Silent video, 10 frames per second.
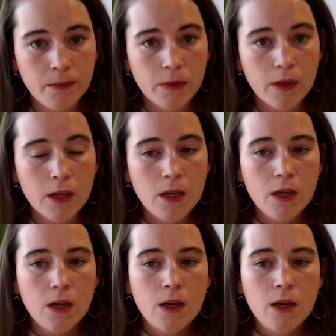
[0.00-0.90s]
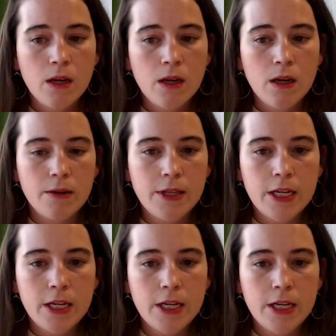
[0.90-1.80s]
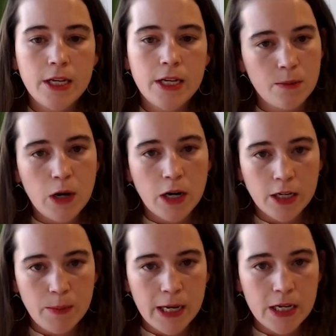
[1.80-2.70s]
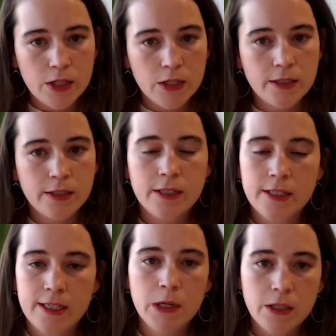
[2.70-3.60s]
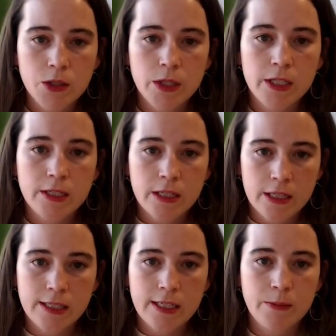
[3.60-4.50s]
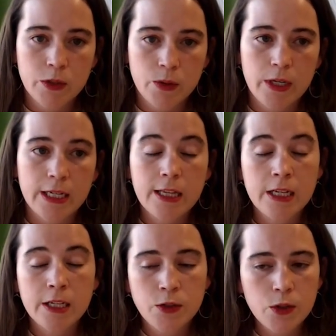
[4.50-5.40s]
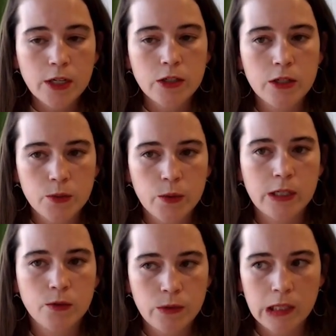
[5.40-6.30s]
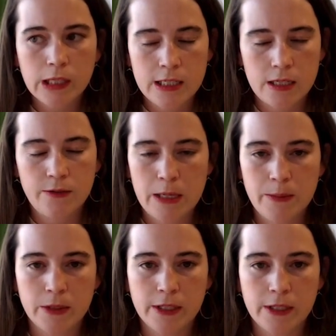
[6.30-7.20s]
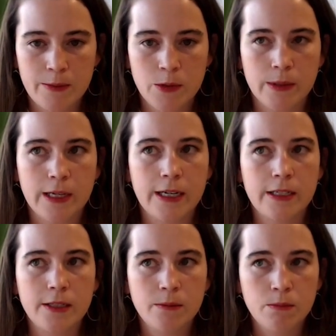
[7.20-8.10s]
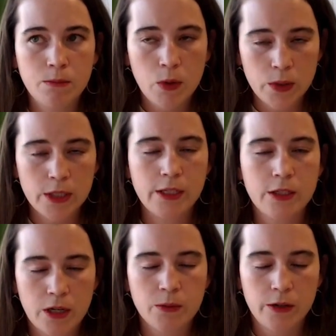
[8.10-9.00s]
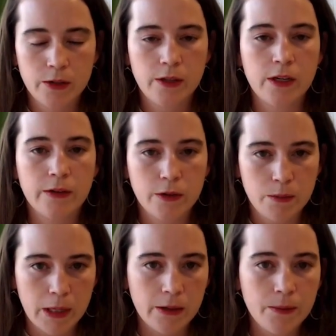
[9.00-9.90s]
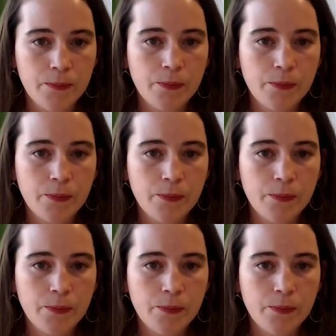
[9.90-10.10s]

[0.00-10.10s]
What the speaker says: Mm-hmm. They don't work in the same occupations and the same industries to the same degree. And I think construction is one that's really easy for people to conceptualize. Most of the construction workers you think of are male.